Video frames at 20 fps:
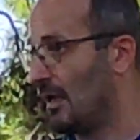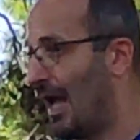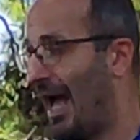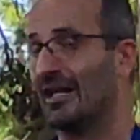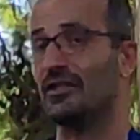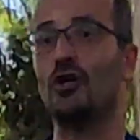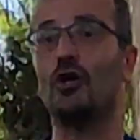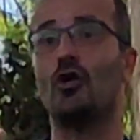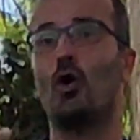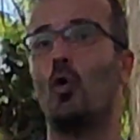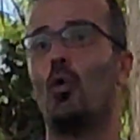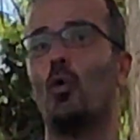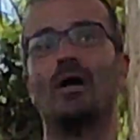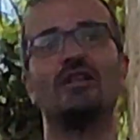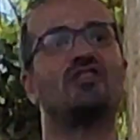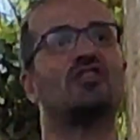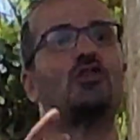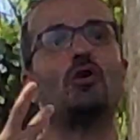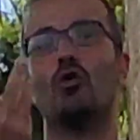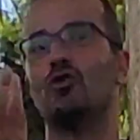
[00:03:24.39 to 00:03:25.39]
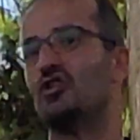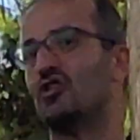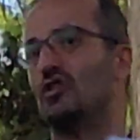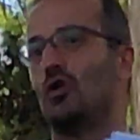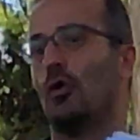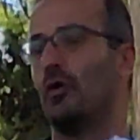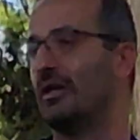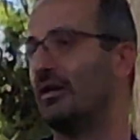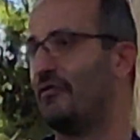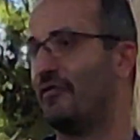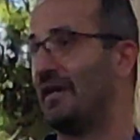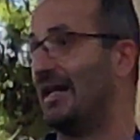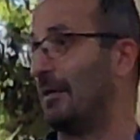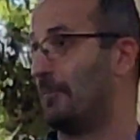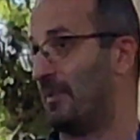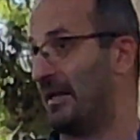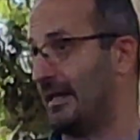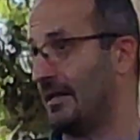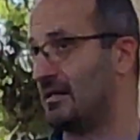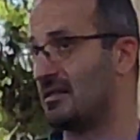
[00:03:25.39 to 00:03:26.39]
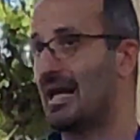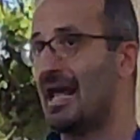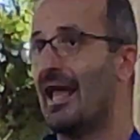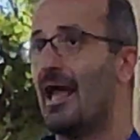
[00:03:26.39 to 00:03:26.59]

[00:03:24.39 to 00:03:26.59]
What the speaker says: I don't know what's your story in Philippines,